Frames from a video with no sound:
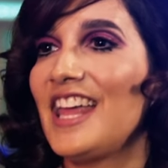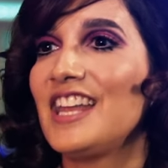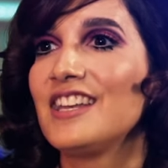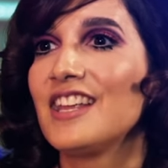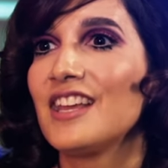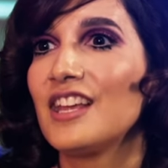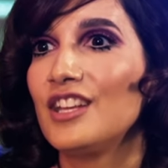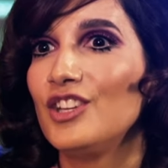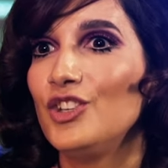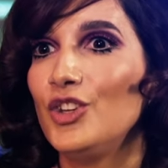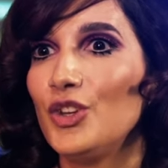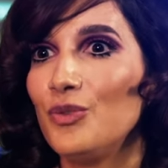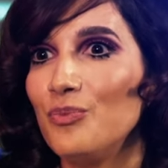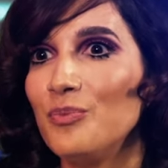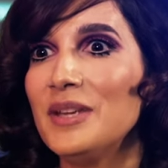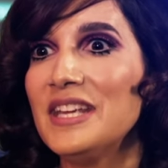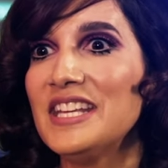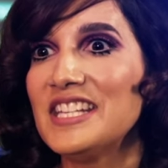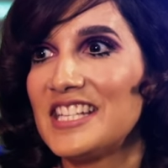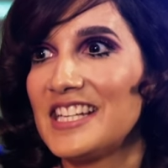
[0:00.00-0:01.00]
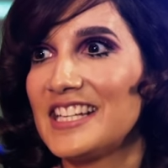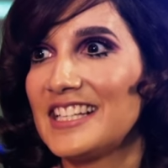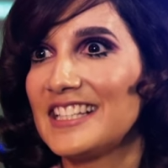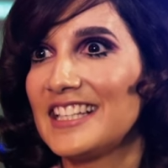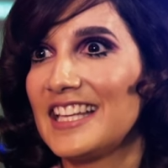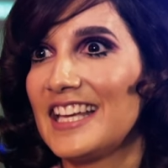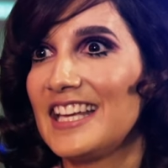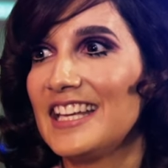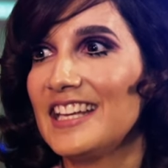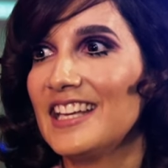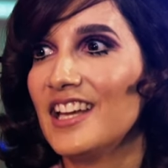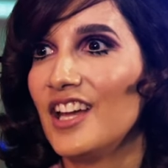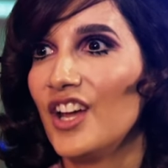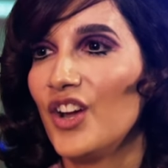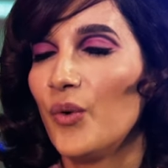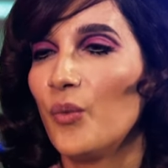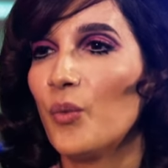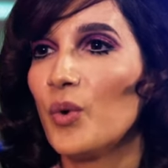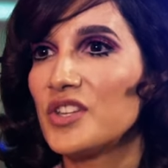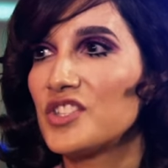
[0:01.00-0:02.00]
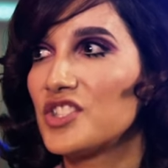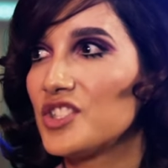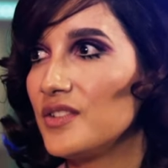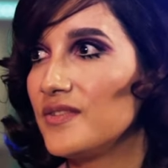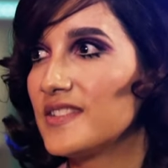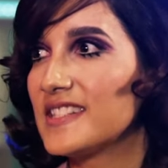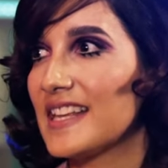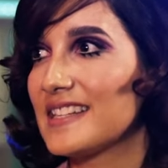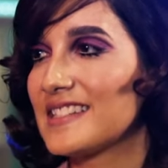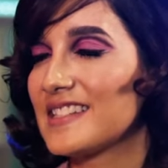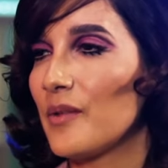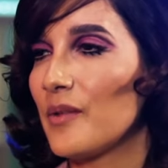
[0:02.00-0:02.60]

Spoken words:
And immediately, once you've said